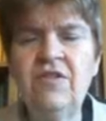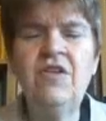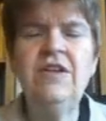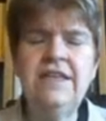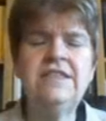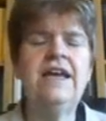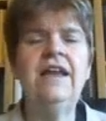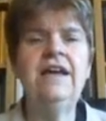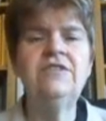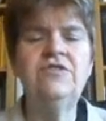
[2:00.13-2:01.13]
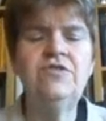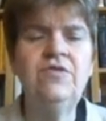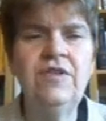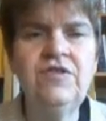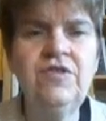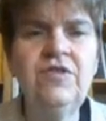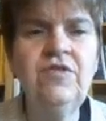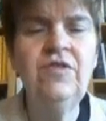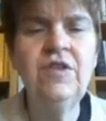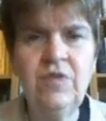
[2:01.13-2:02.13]
need Starlight to do this. You can do this
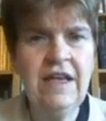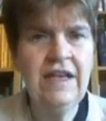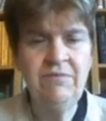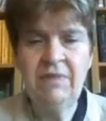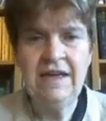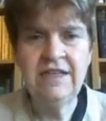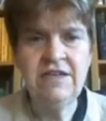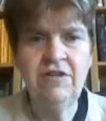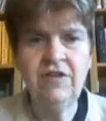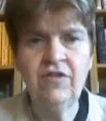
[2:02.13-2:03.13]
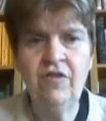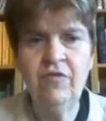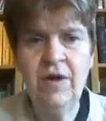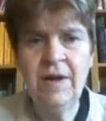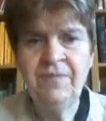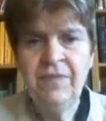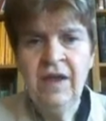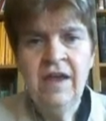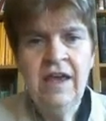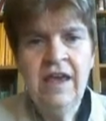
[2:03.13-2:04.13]
with any planetarian software.
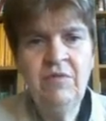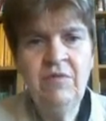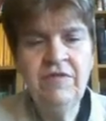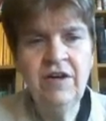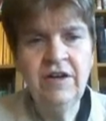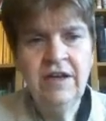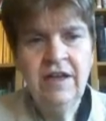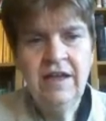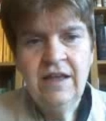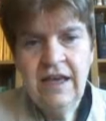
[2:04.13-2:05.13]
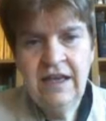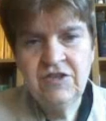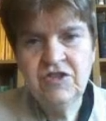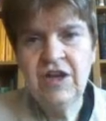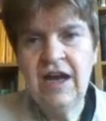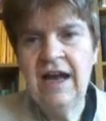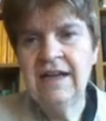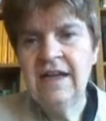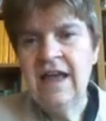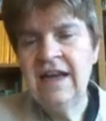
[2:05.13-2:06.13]
Here we've got his chart,
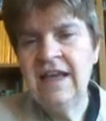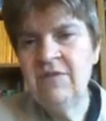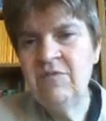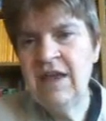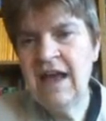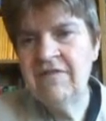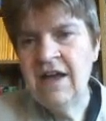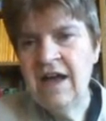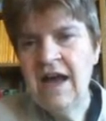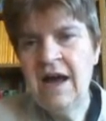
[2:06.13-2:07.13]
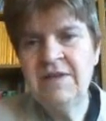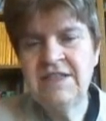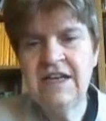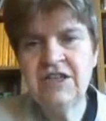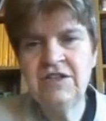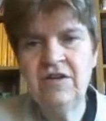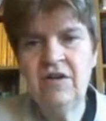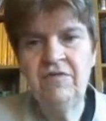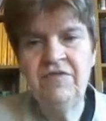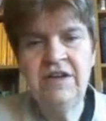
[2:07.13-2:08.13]
and here we have a section of the
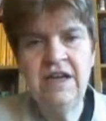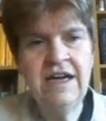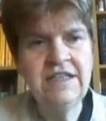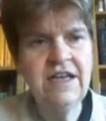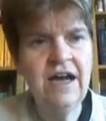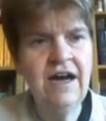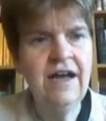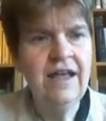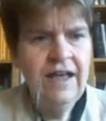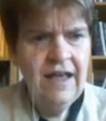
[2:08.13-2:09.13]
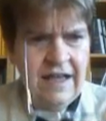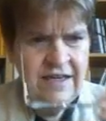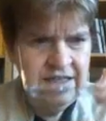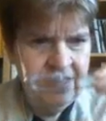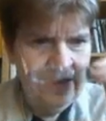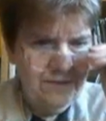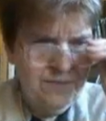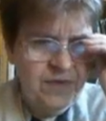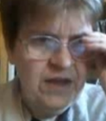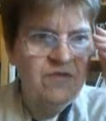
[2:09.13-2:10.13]
night sky. And indeed,
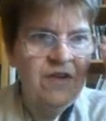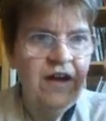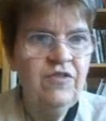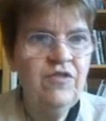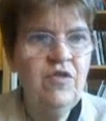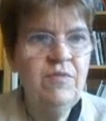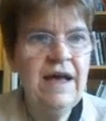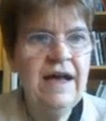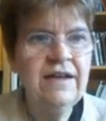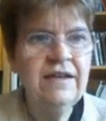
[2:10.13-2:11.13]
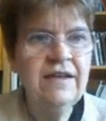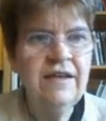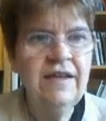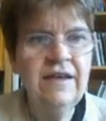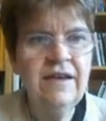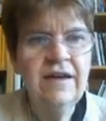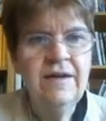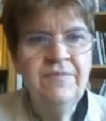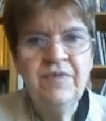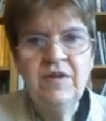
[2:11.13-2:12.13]
if I zoom out here,
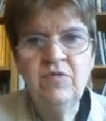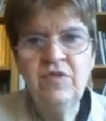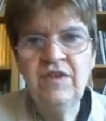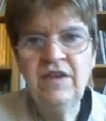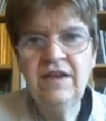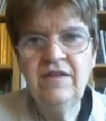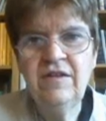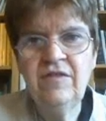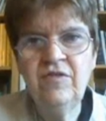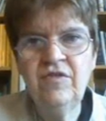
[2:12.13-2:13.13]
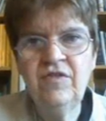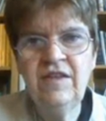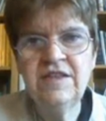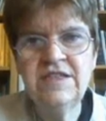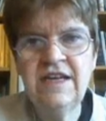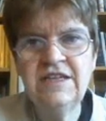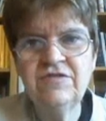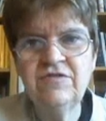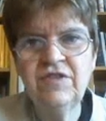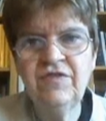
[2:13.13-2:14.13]
you'll see the celestial
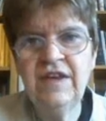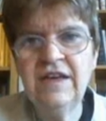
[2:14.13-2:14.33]
sphere.